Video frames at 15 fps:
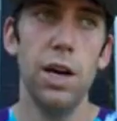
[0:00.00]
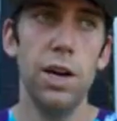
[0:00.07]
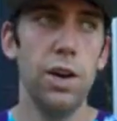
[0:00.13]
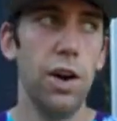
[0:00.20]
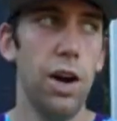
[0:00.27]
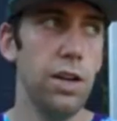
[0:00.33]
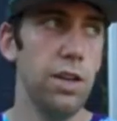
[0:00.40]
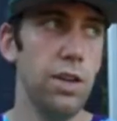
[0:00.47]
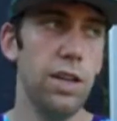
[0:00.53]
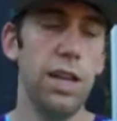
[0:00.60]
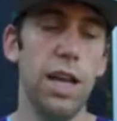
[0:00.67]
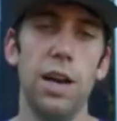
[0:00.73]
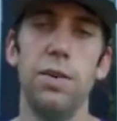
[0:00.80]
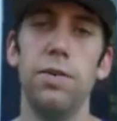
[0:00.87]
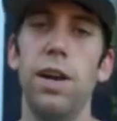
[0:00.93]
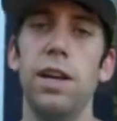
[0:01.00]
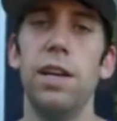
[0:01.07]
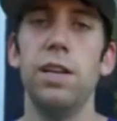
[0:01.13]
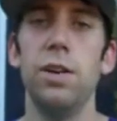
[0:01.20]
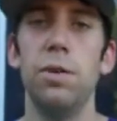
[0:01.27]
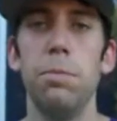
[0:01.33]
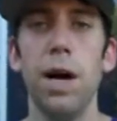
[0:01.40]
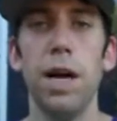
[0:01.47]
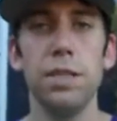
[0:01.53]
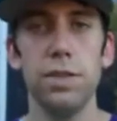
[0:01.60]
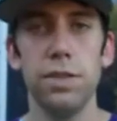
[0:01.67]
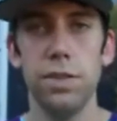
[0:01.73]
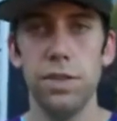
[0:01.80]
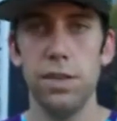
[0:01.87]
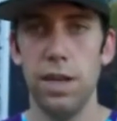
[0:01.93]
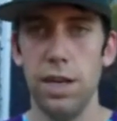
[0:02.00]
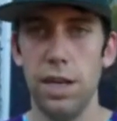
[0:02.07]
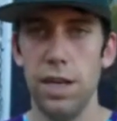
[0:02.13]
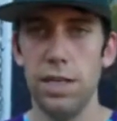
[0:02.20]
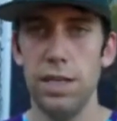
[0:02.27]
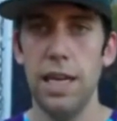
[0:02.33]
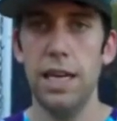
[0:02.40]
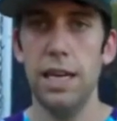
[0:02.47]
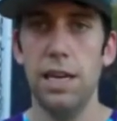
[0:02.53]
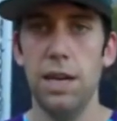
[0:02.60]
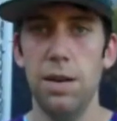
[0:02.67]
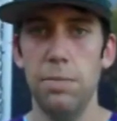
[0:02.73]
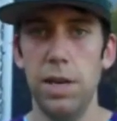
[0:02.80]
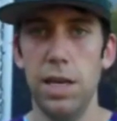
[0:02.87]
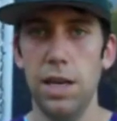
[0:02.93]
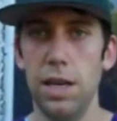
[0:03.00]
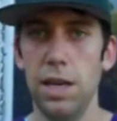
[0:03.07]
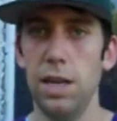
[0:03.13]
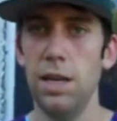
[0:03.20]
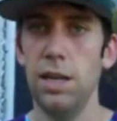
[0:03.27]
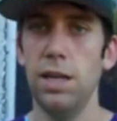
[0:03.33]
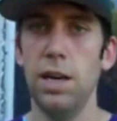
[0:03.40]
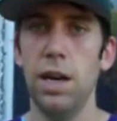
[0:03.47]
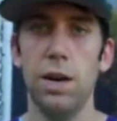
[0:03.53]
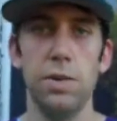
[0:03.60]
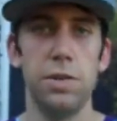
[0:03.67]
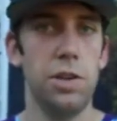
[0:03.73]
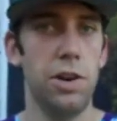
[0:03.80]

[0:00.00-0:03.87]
You are doing a lot of running. Your muscles are going to take a beating. You know, I was